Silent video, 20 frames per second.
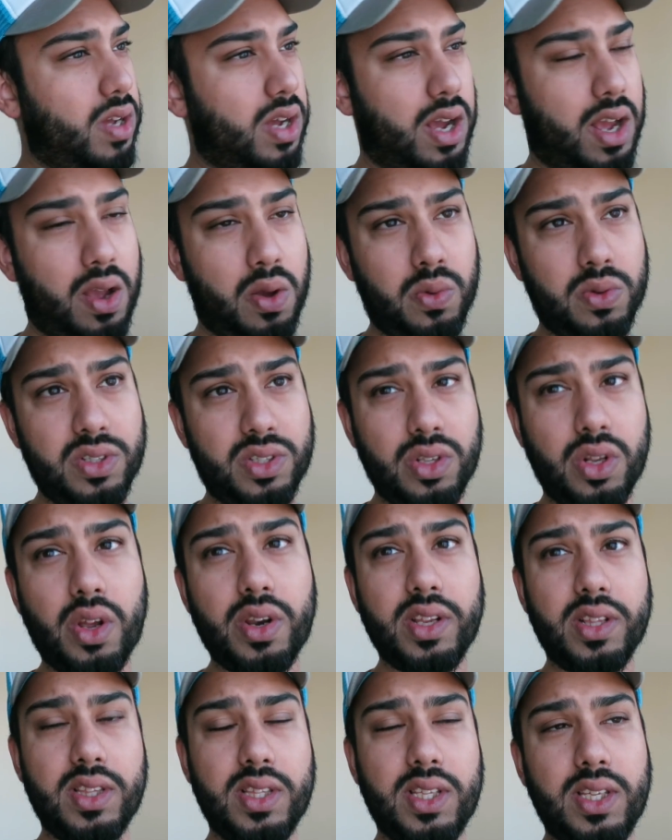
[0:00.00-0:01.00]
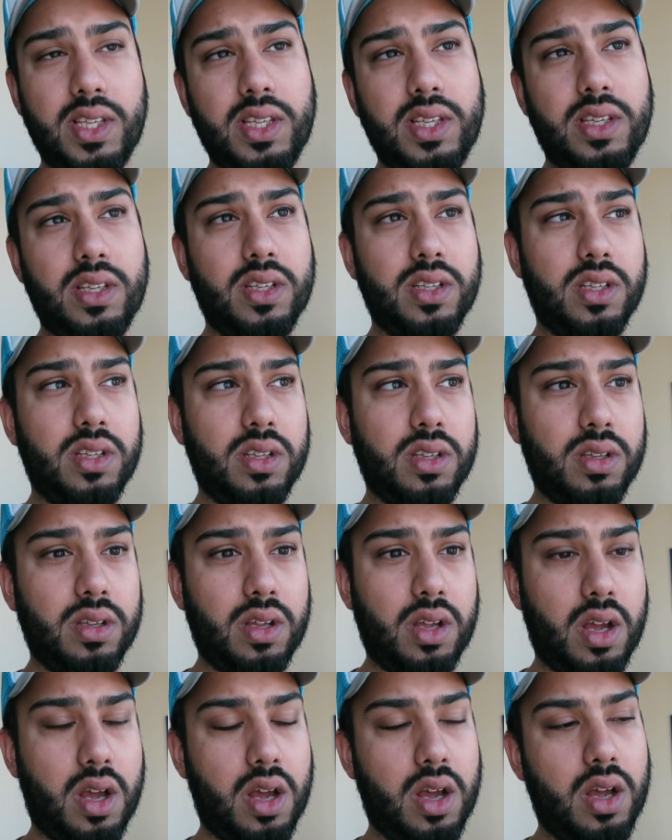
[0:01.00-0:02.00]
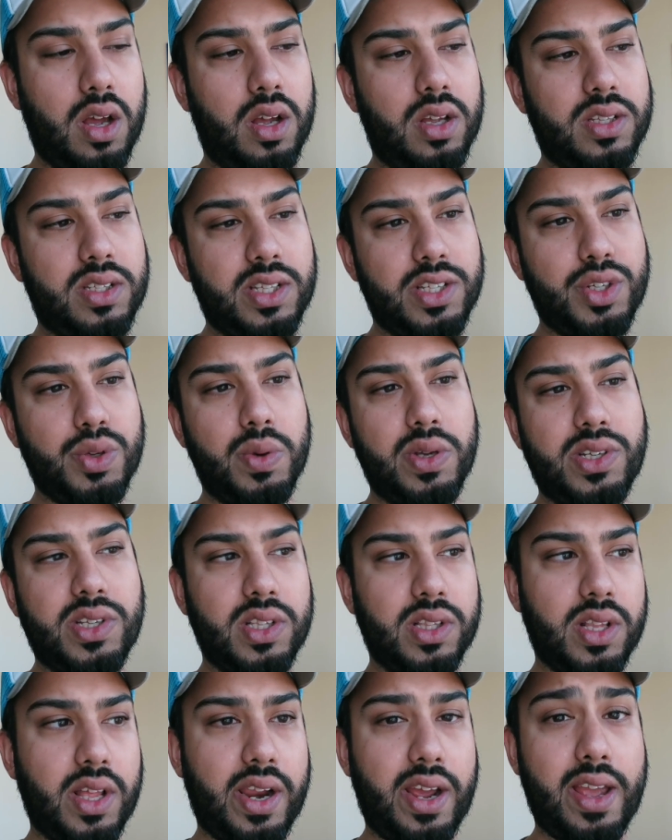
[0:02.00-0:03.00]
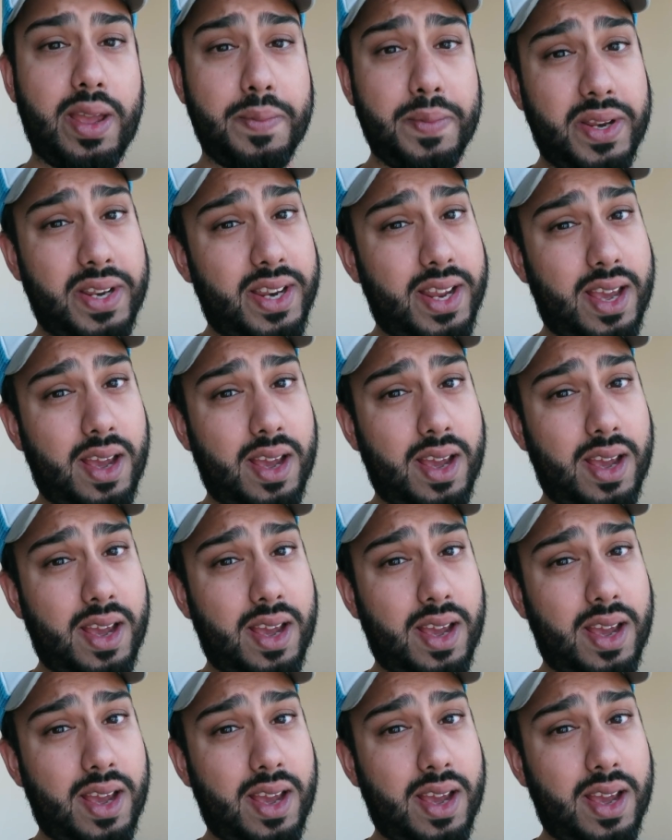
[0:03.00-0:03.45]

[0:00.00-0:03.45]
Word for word: I was not in the uh, situation that I am in